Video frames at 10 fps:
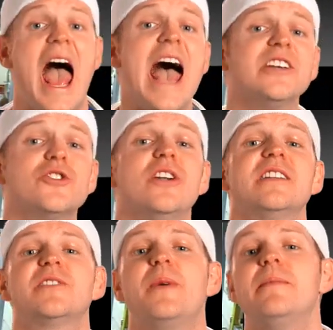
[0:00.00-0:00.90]

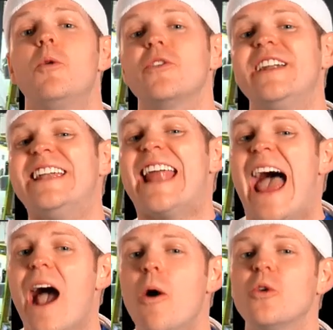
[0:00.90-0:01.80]
Astronauts spend more than an
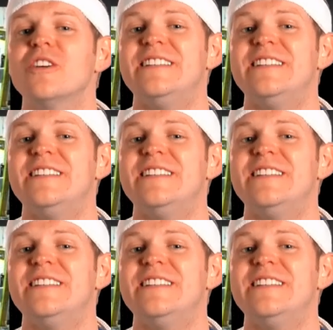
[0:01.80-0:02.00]
hour a